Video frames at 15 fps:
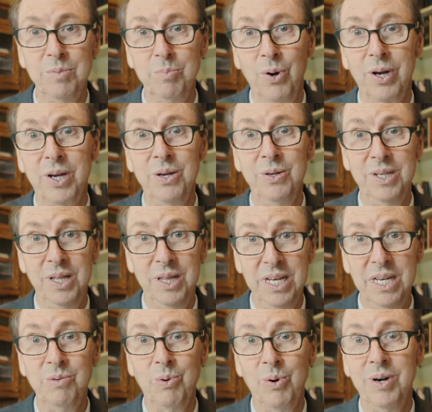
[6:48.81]
book using
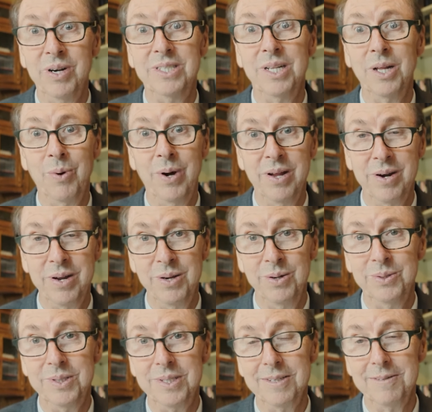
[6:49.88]
these words the way they're
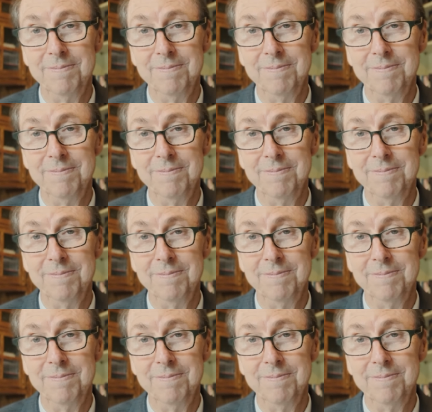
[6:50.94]
used.